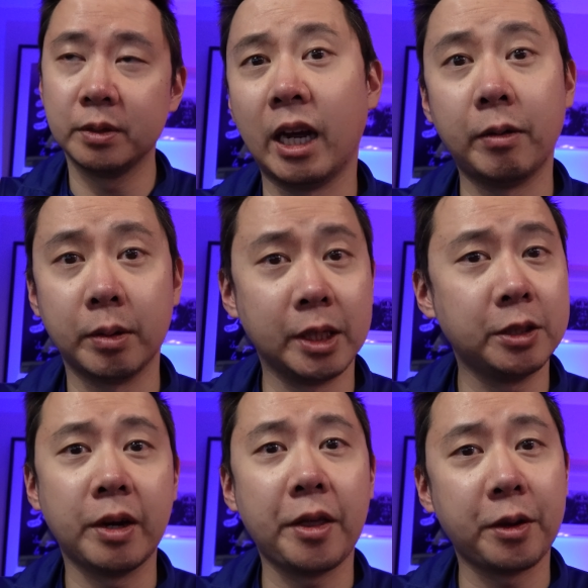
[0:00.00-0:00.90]
and I would
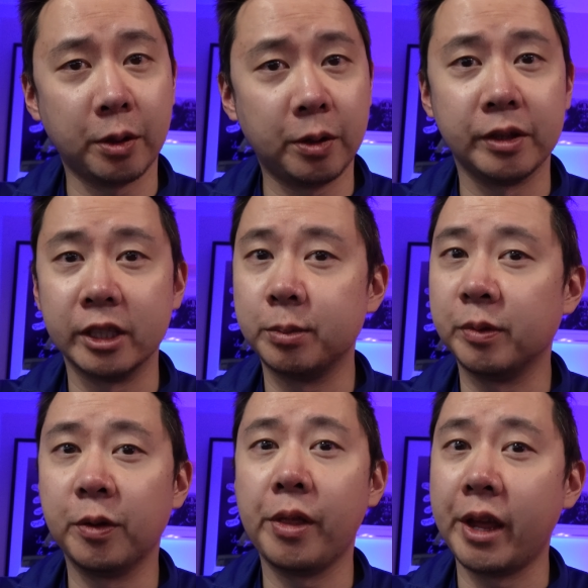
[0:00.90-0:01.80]
much rather learn this
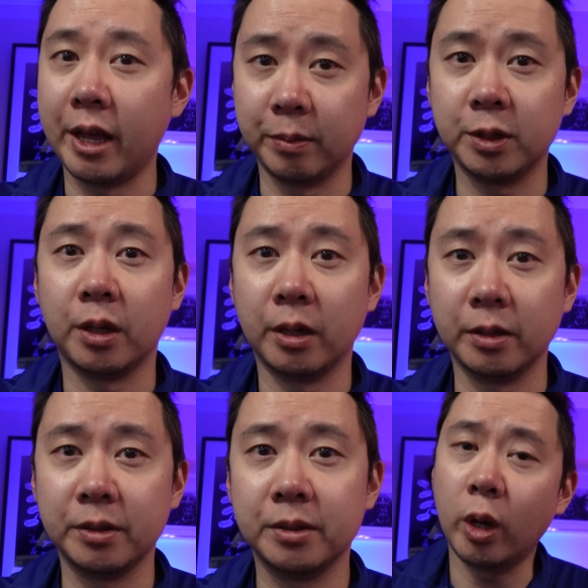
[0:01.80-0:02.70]
before the game
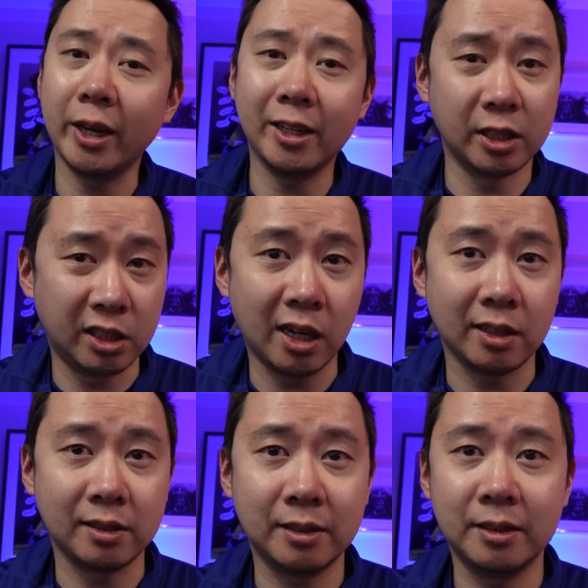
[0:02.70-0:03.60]
starts, so I can
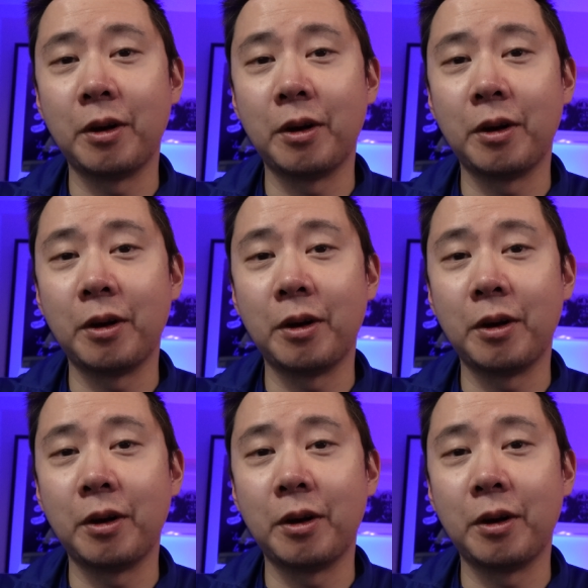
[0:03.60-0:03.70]
adjust,